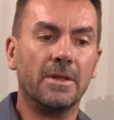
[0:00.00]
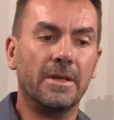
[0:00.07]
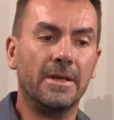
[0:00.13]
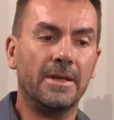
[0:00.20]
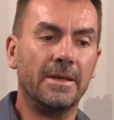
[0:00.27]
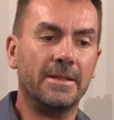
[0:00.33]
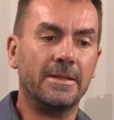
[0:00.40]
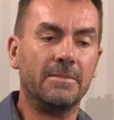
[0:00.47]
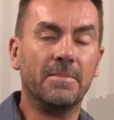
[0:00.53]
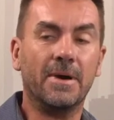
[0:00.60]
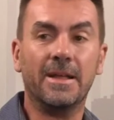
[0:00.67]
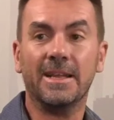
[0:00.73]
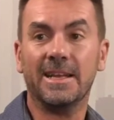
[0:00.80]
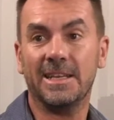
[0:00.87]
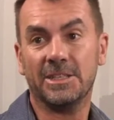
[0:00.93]
the
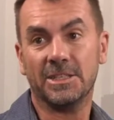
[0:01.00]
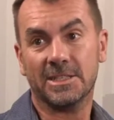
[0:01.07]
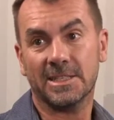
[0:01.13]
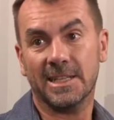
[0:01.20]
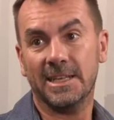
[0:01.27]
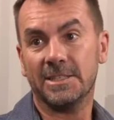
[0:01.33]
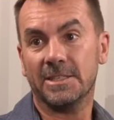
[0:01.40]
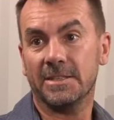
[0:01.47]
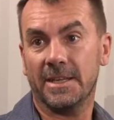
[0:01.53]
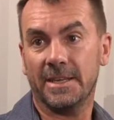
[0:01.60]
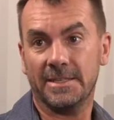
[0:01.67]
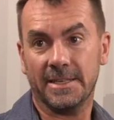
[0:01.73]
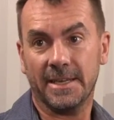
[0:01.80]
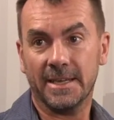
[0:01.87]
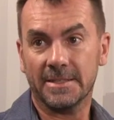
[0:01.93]
mining legislation that
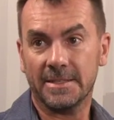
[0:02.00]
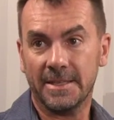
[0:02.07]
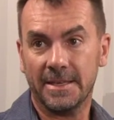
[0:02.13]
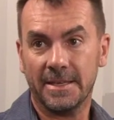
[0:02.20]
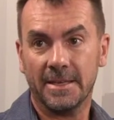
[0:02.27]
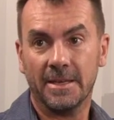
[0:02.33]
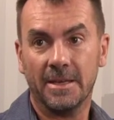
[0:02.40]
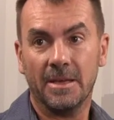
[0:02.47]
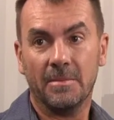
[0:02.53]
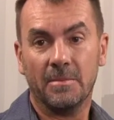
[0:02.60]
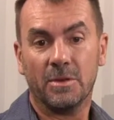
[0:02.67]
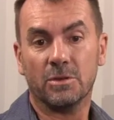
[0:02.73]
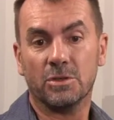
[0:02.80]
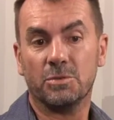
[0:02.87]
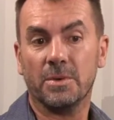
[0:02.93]
is out there
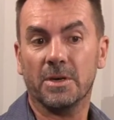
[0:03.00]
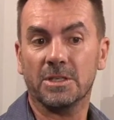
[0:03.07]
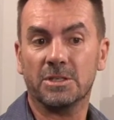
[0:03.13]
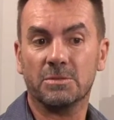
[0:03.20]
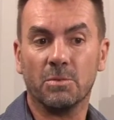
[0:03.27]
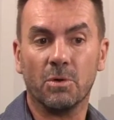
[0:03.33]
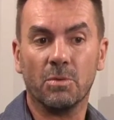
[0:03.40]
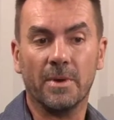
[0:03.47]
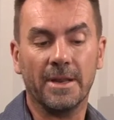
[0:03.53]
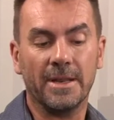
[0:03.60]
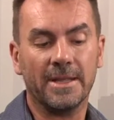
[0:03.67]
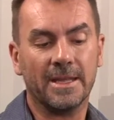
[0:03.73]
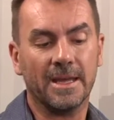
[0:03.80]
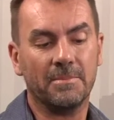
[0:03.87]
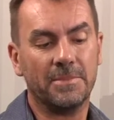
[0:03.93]
because we are small
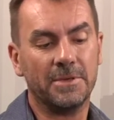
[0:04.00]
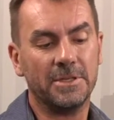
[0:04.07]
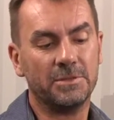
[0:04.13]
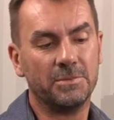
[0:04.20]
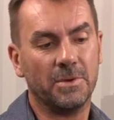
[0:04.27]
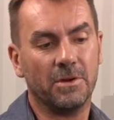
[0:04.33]
mining companies.